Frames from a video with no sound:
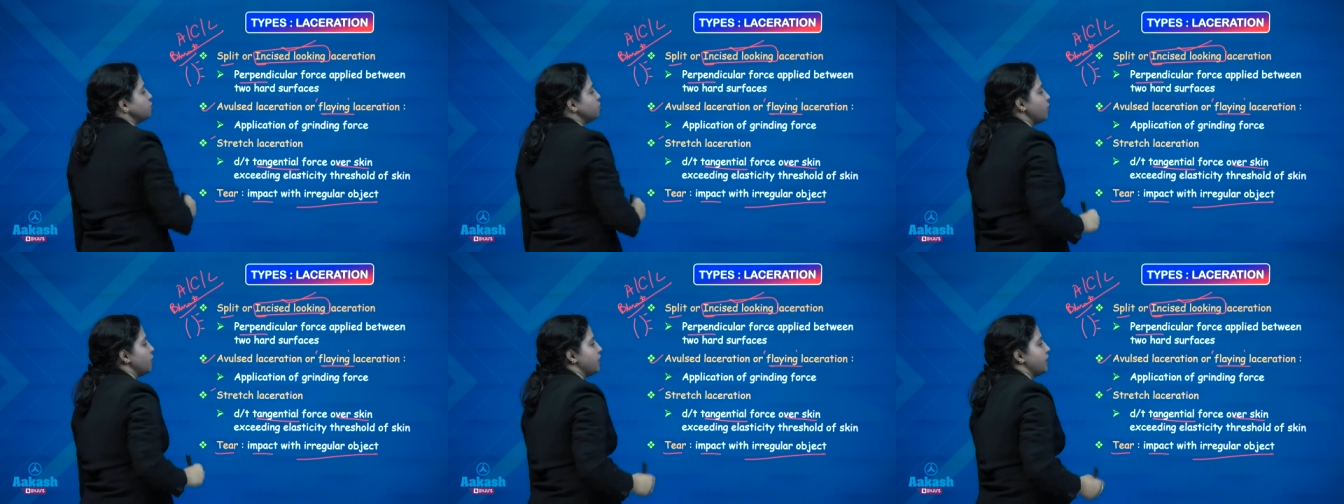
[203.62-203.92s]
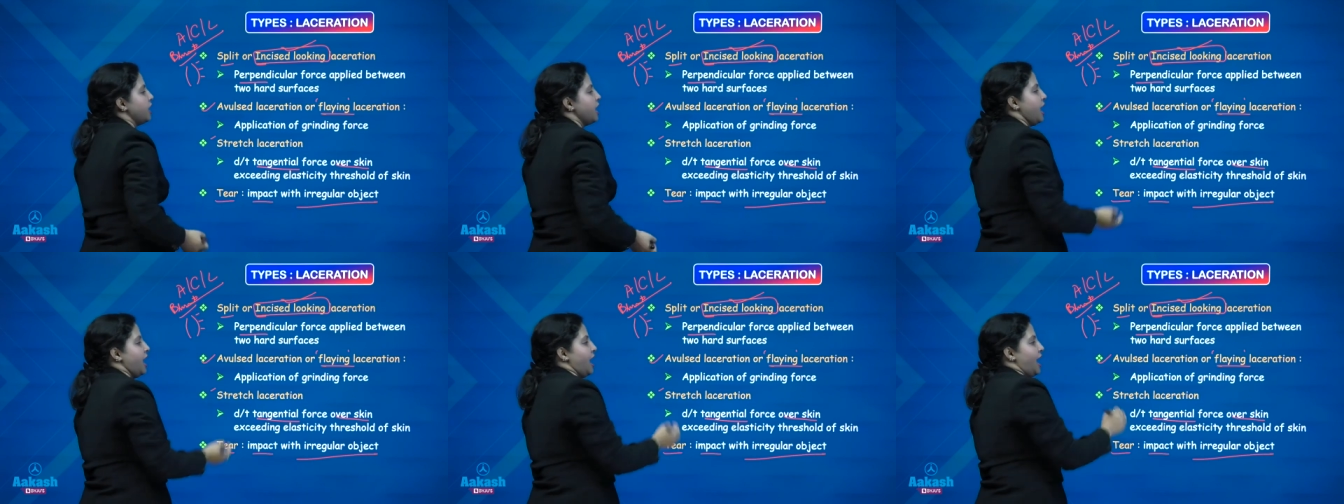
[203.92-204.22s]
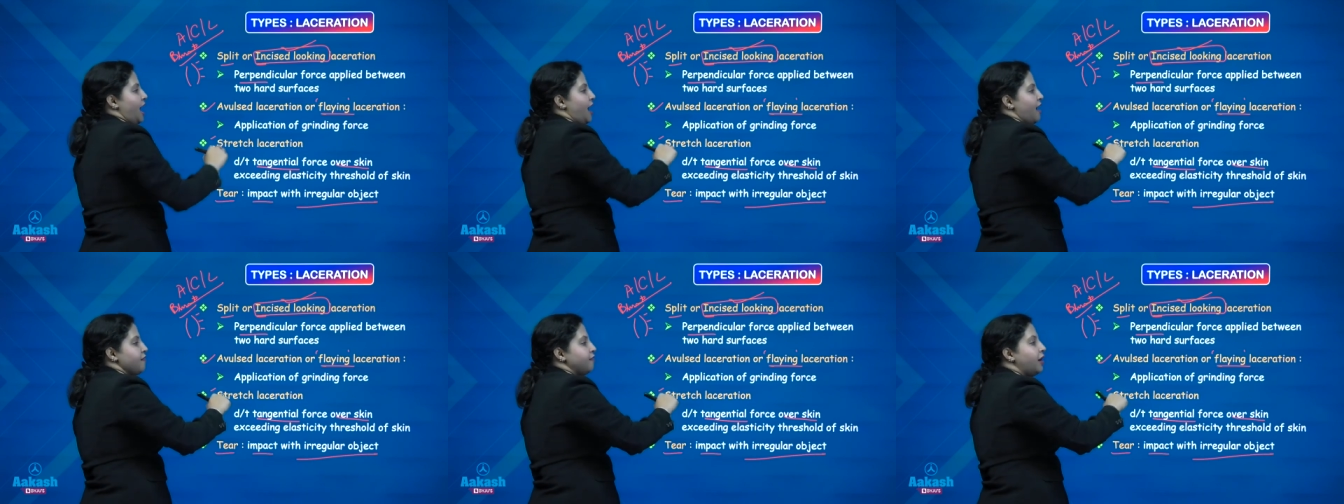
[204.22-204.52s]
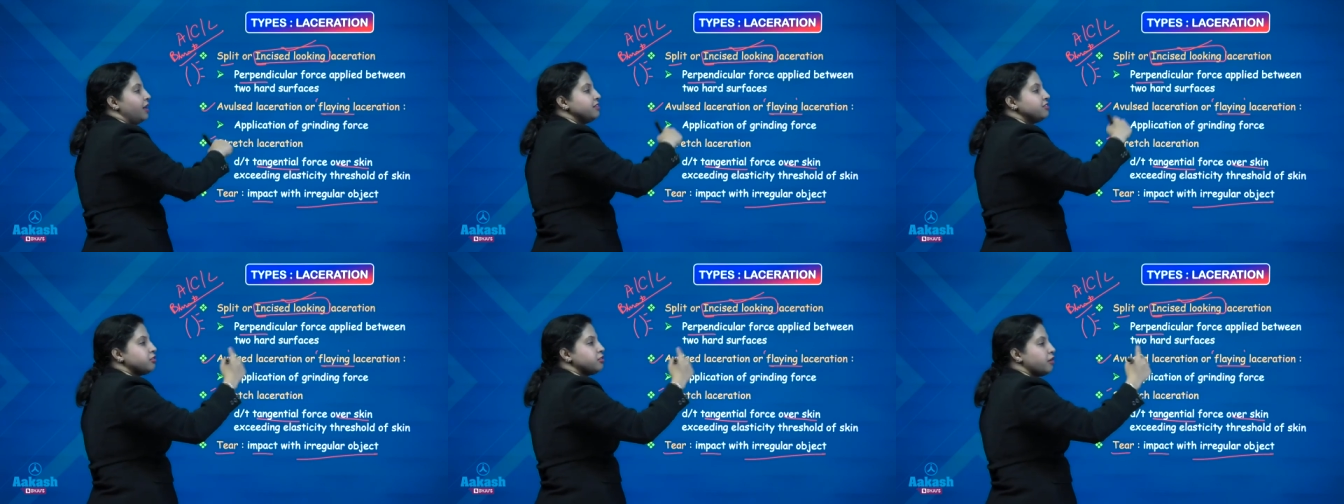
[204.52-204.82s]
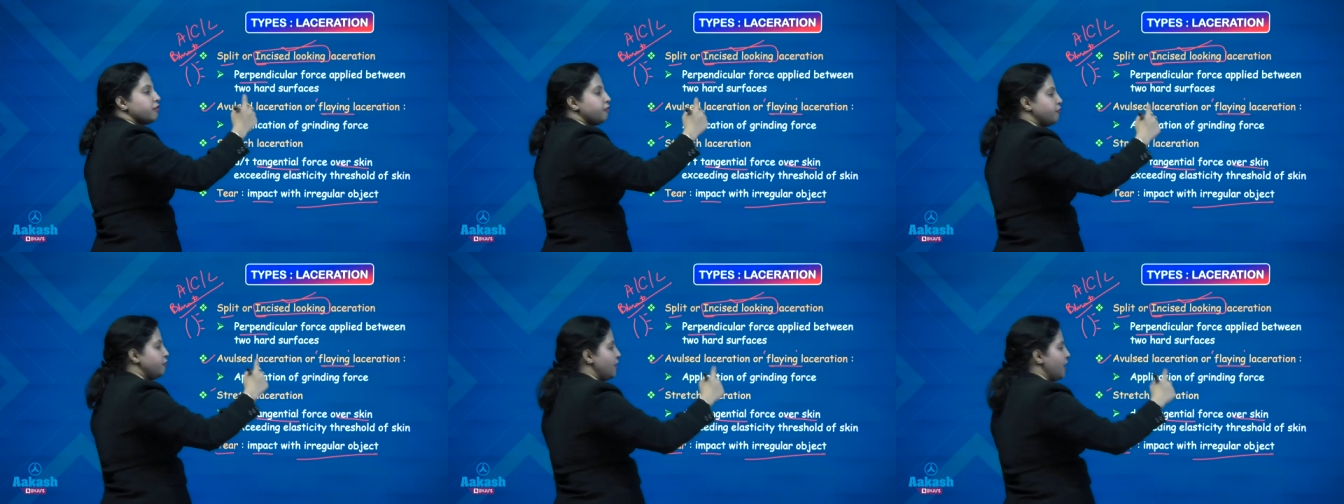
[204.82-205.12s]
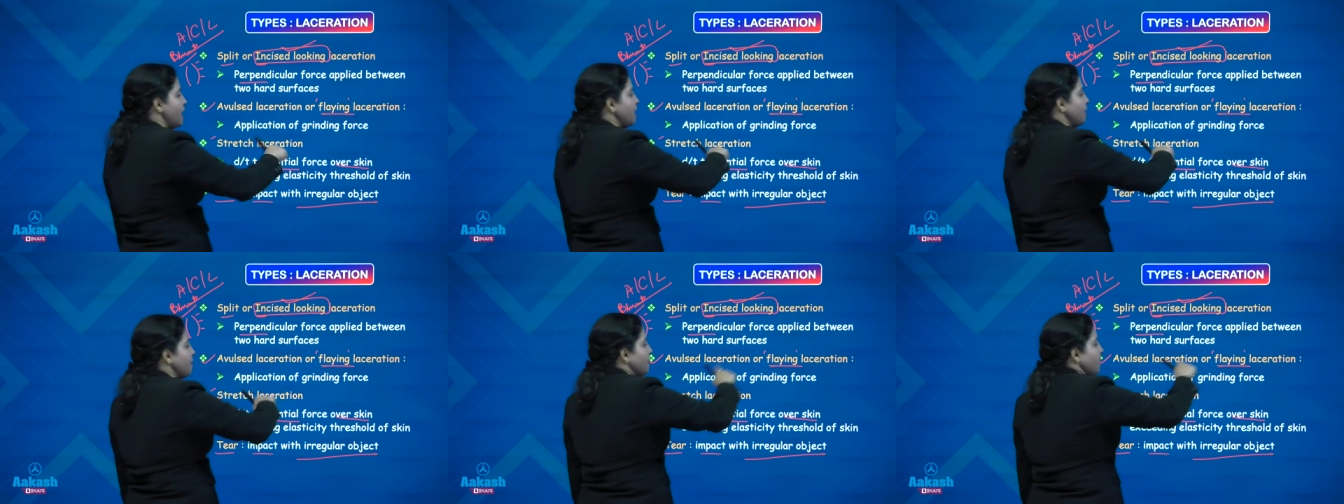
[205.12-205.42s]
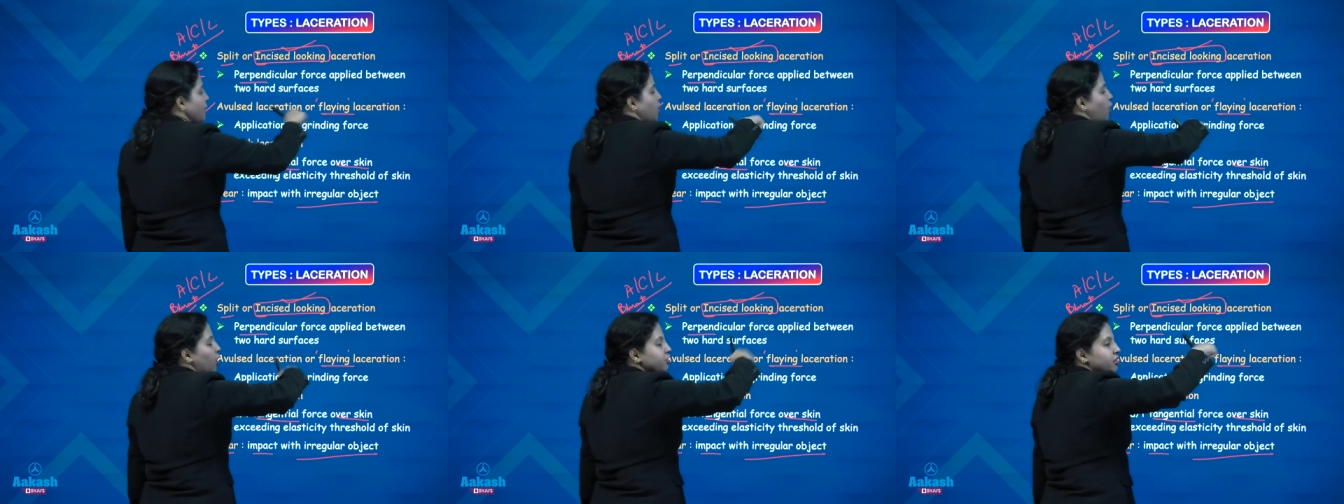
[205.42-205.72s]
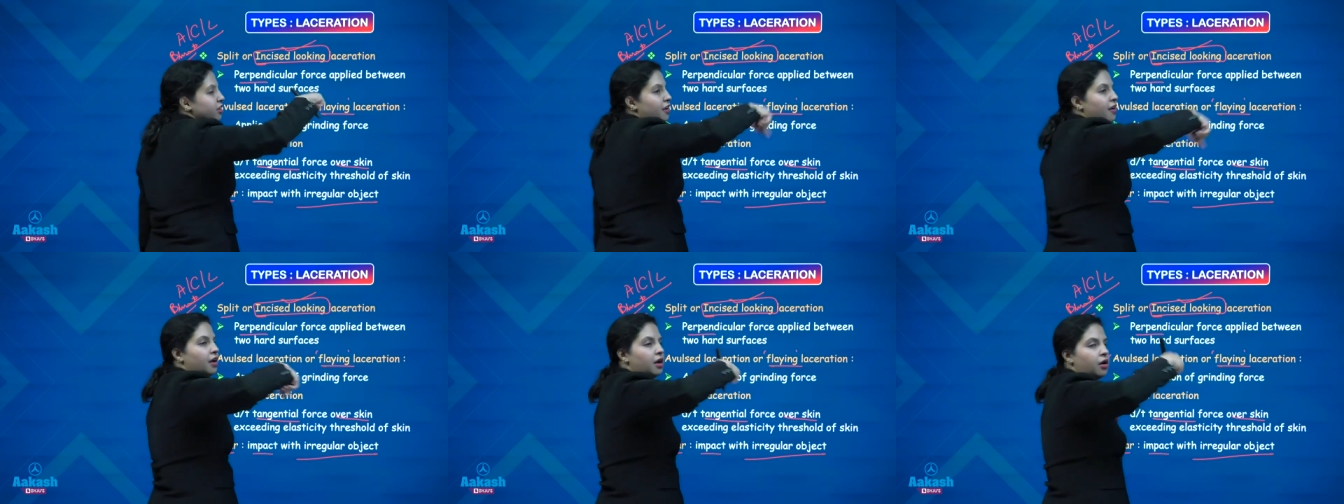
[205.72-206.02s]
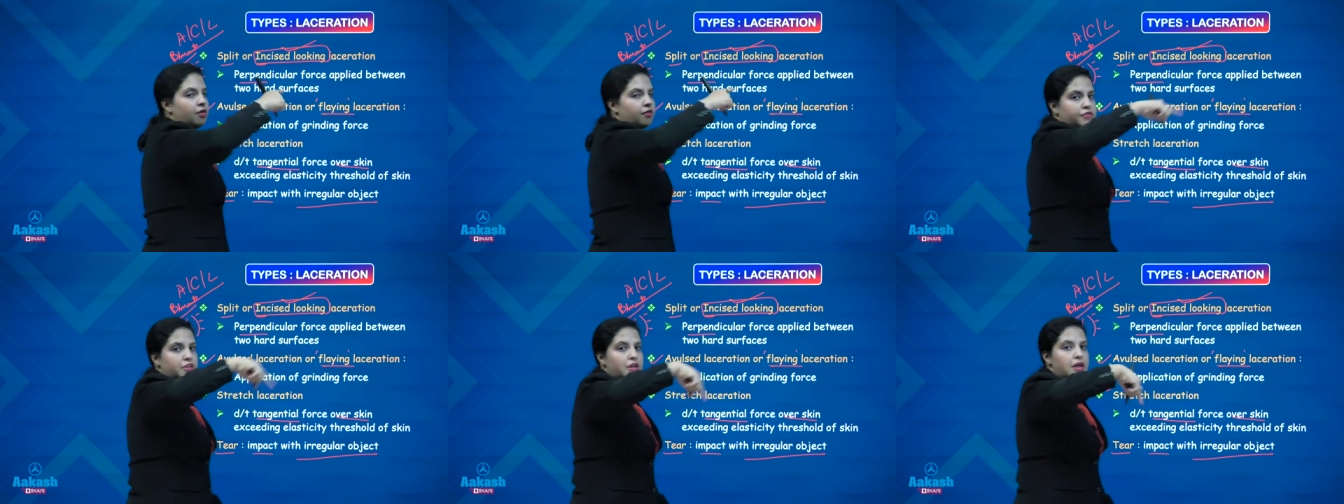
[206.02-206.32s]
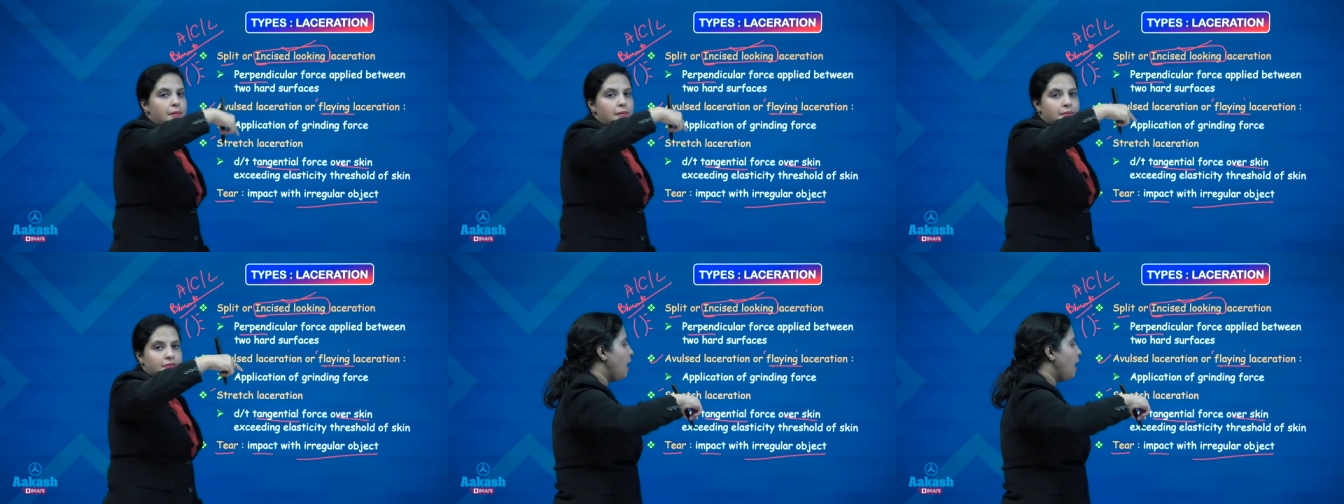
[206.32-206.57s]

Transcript: to it. Avulsed of flaying because of the